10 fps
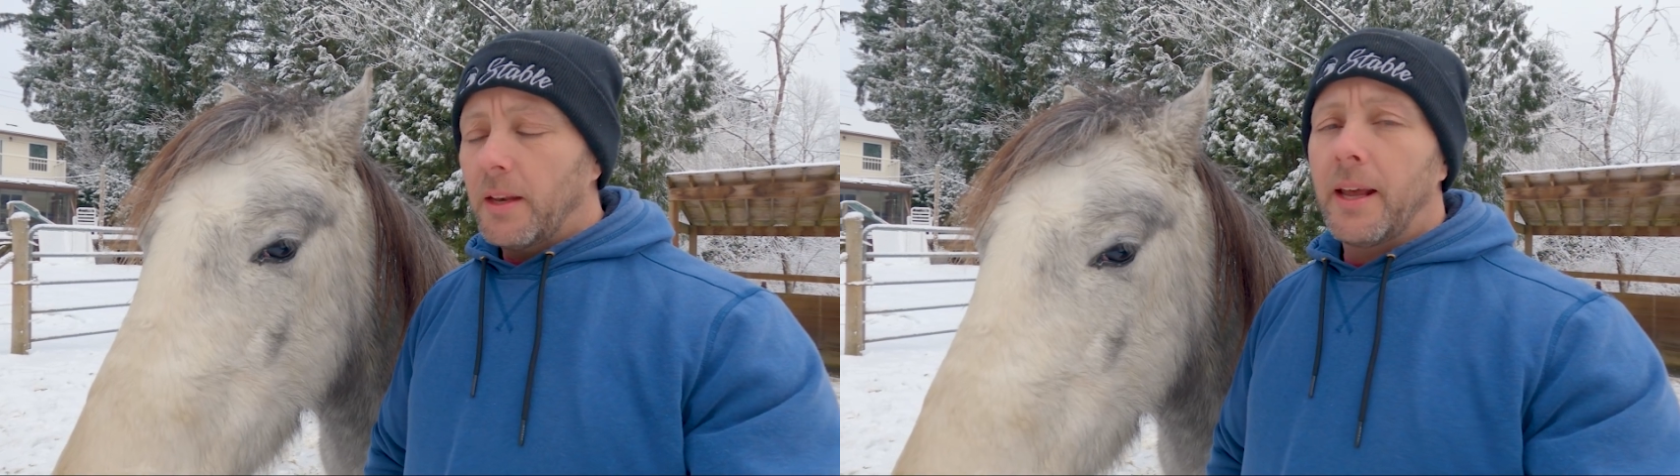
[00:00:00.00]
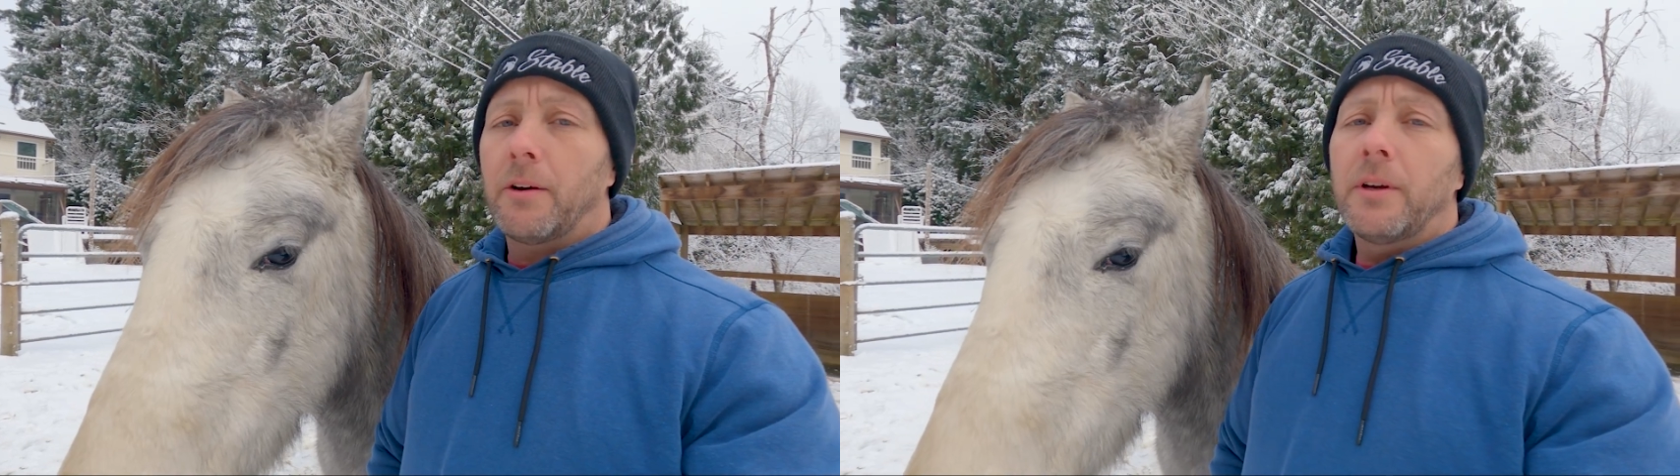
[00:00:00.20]

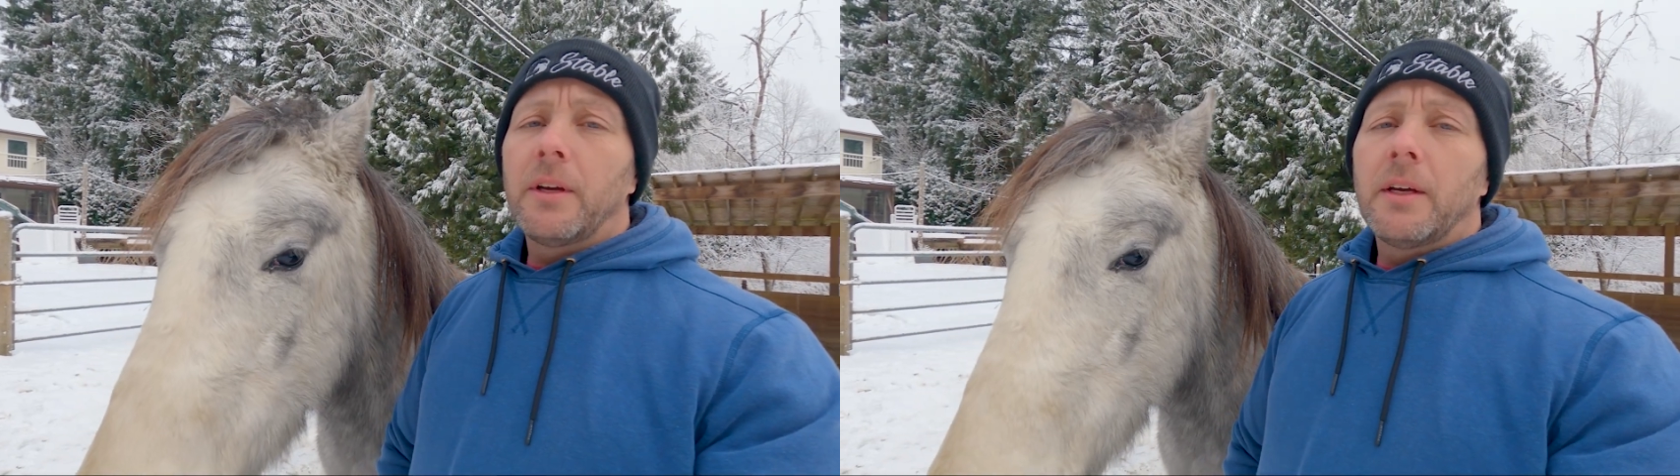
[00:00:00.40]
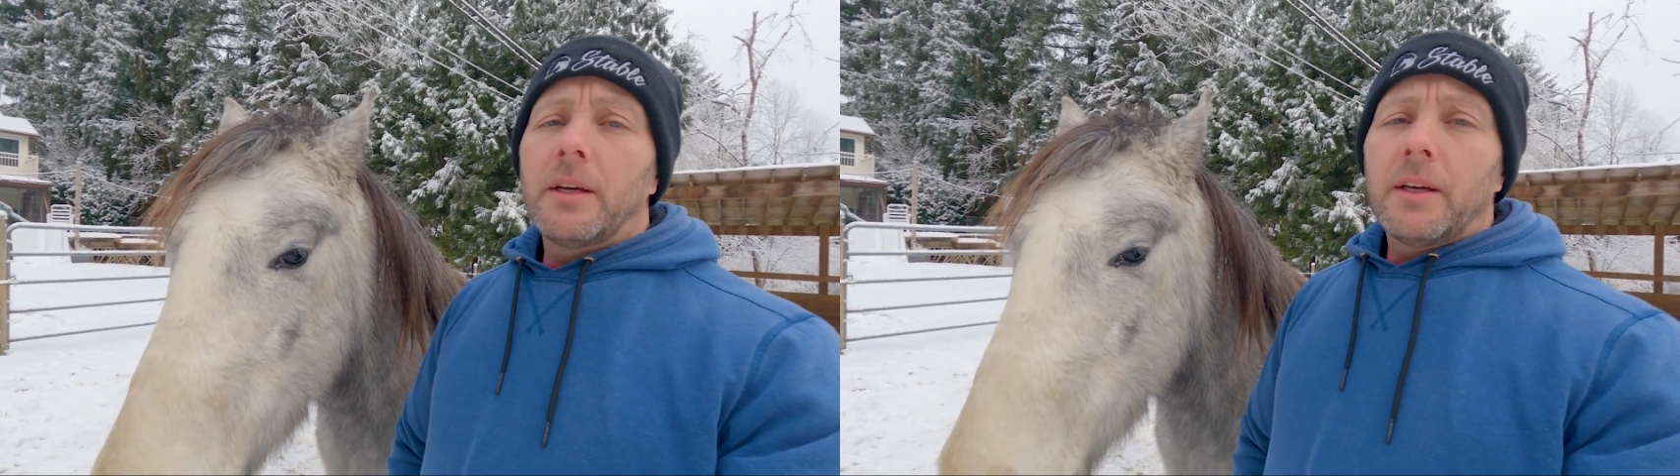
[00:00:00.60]
Now,
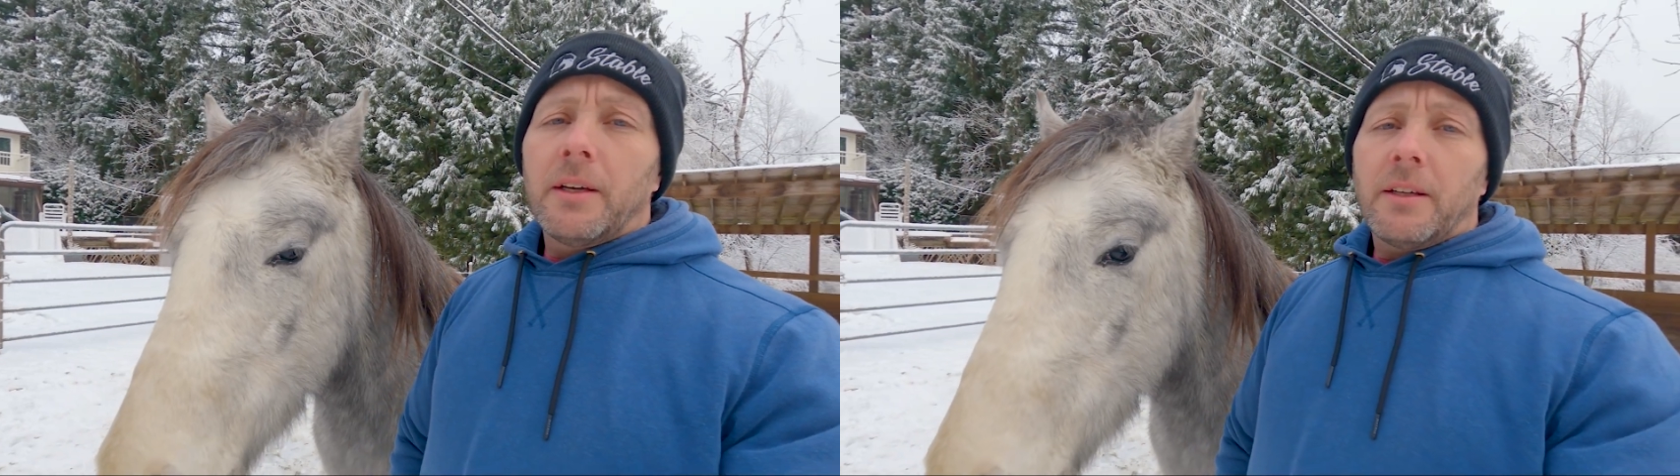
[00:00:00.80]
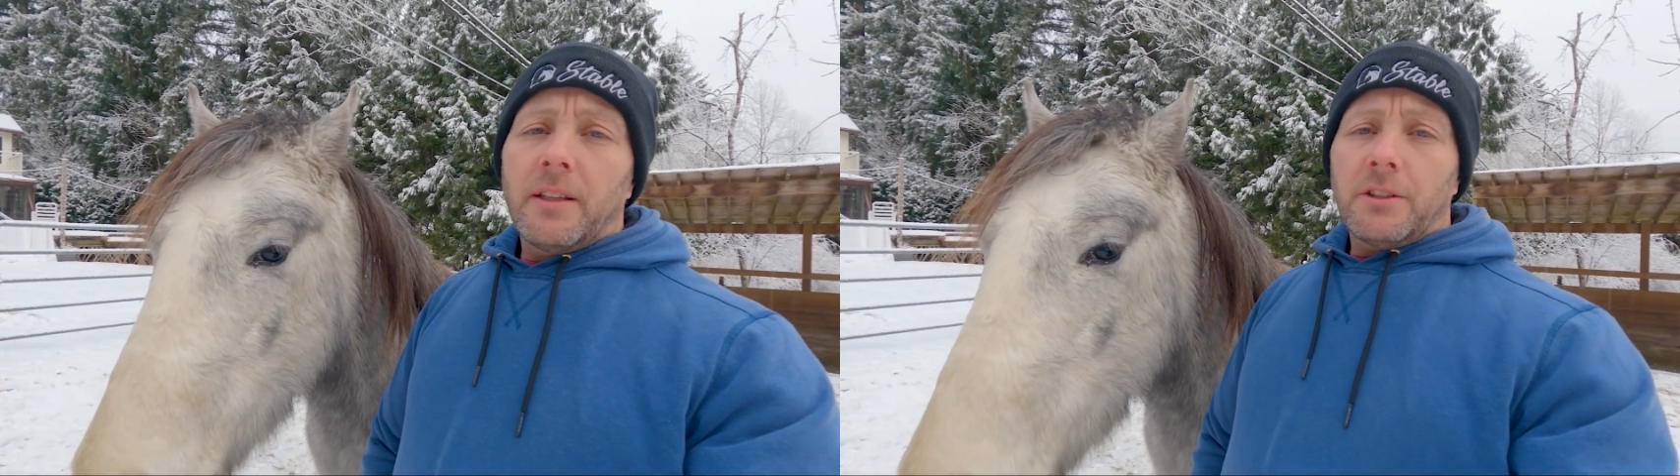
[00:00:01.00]

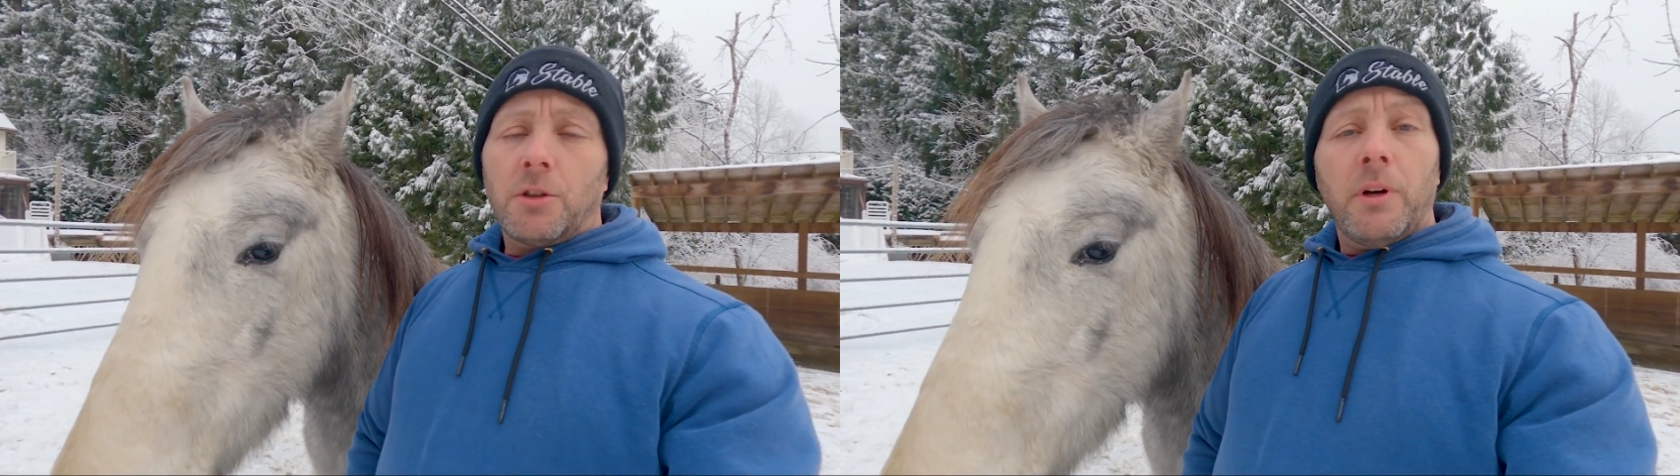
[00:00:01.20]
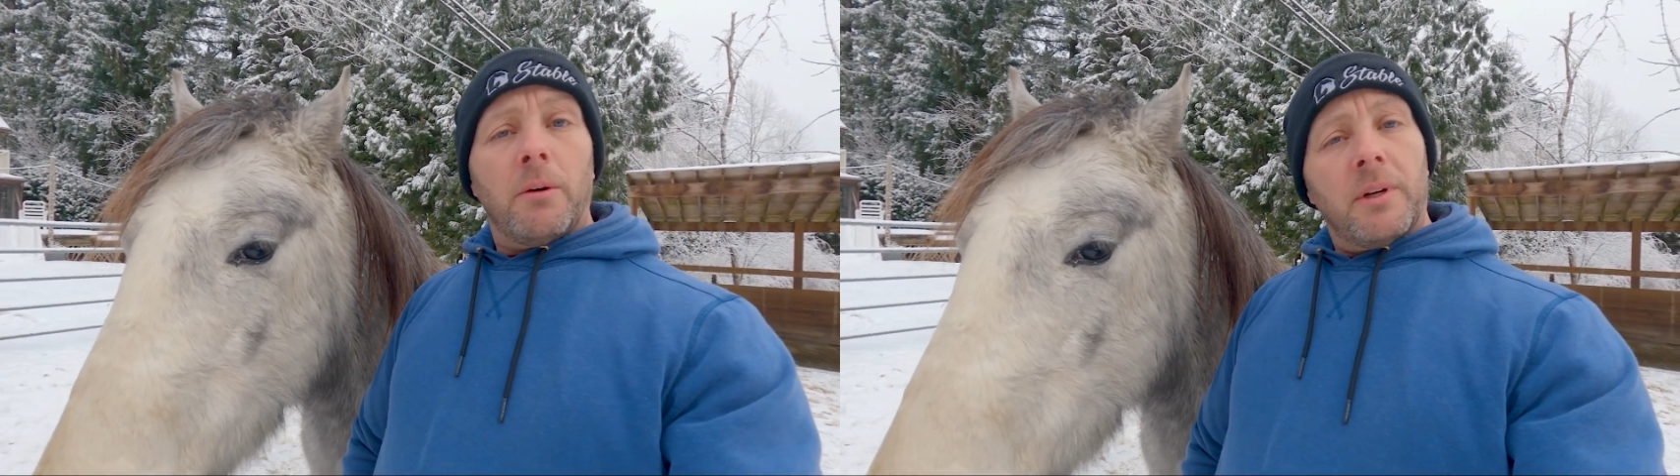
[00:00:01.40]
the
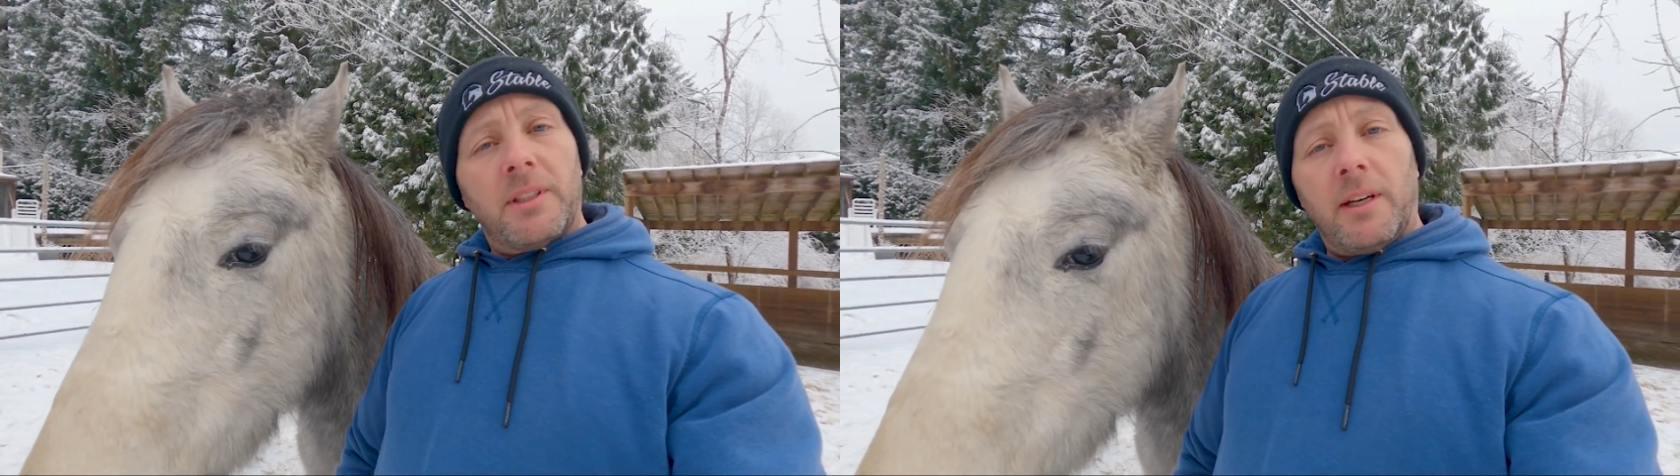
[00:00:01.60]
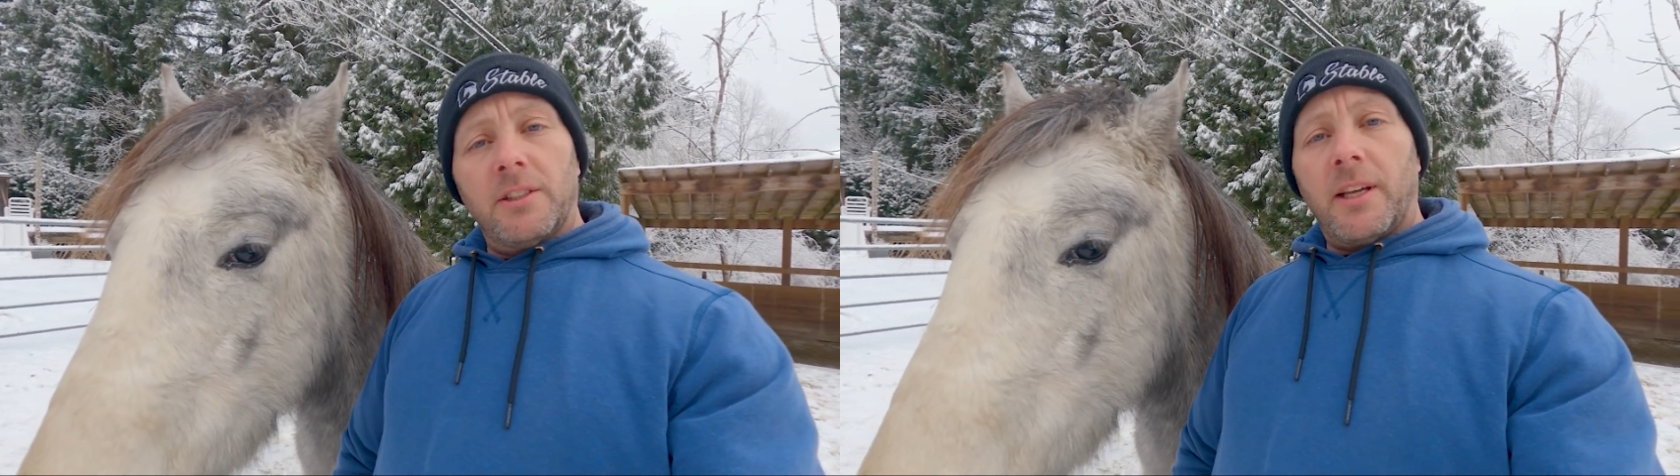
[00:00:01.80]
story I
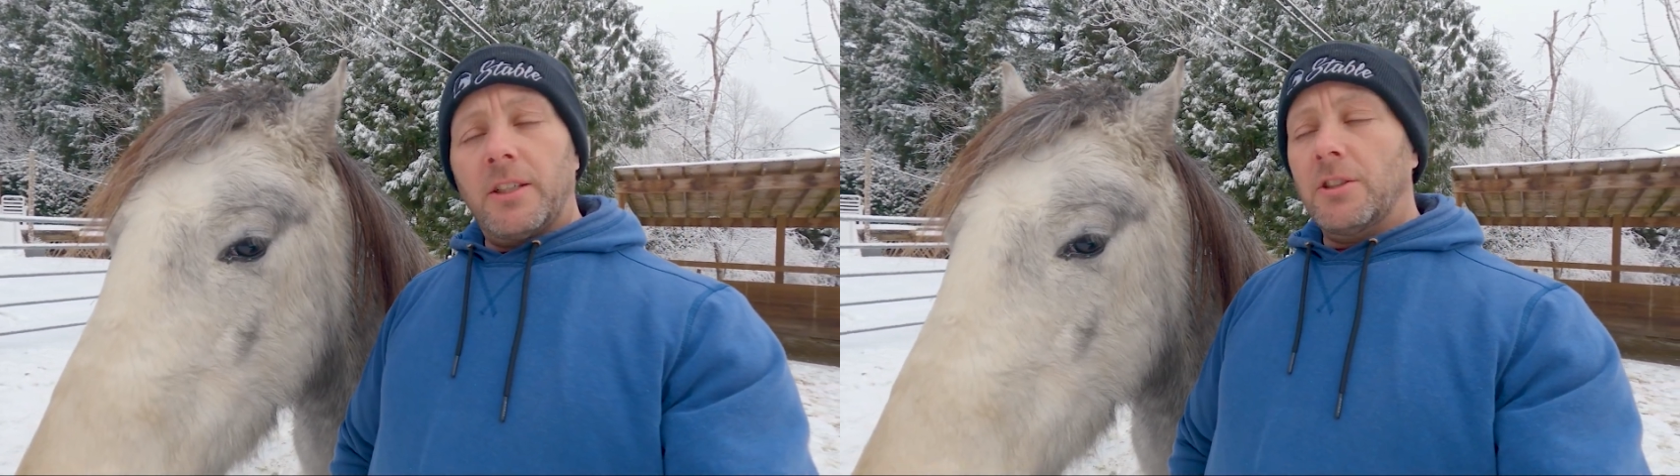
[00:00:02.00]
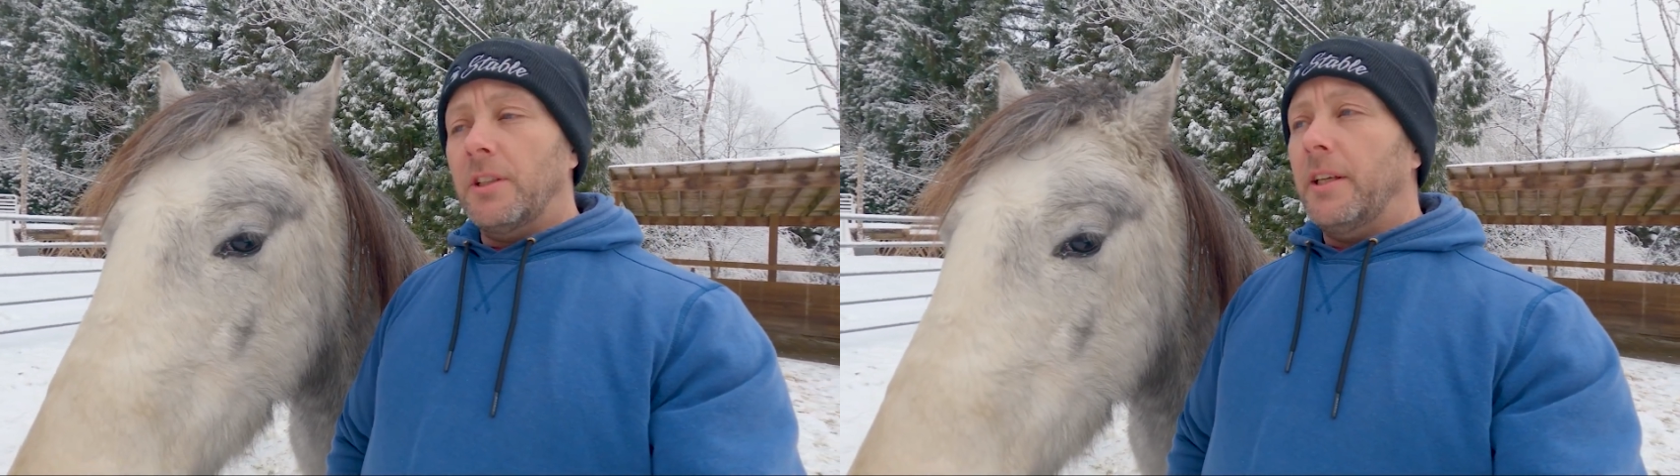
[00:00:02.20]
want to tell is
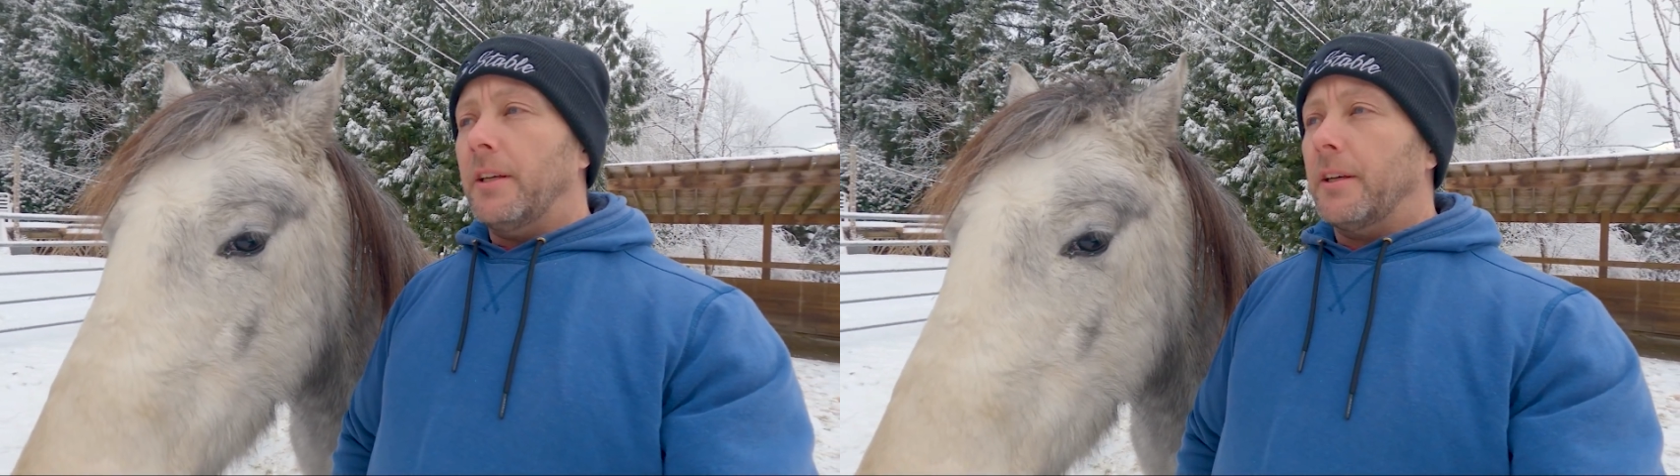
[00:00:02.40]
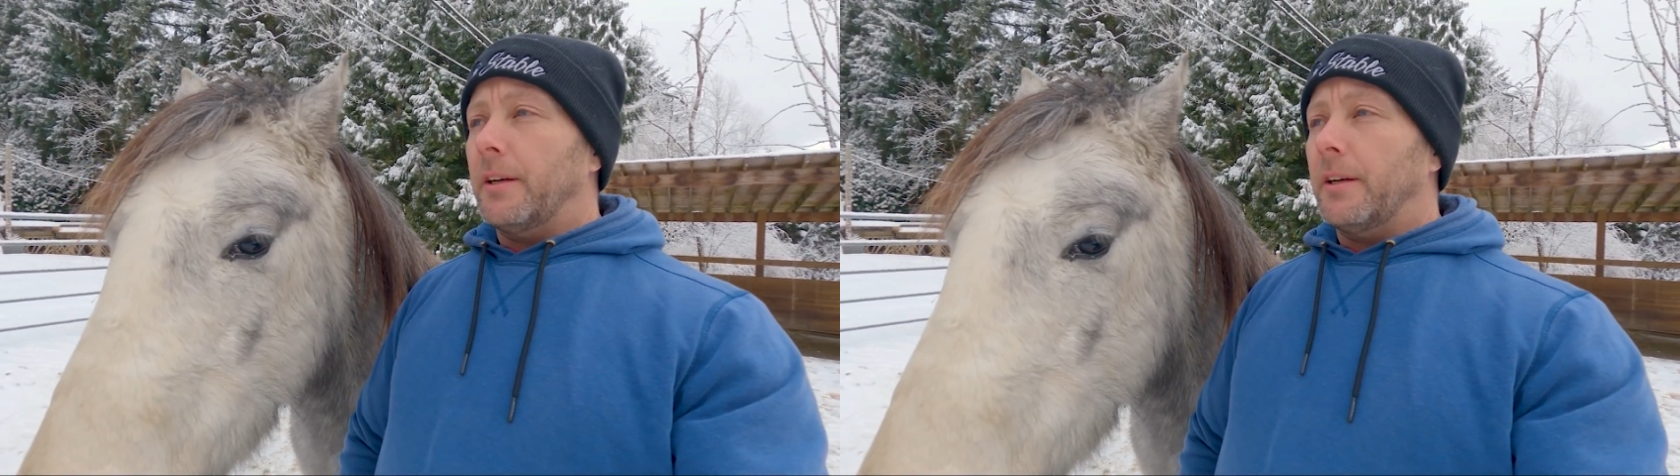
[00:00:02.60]
actually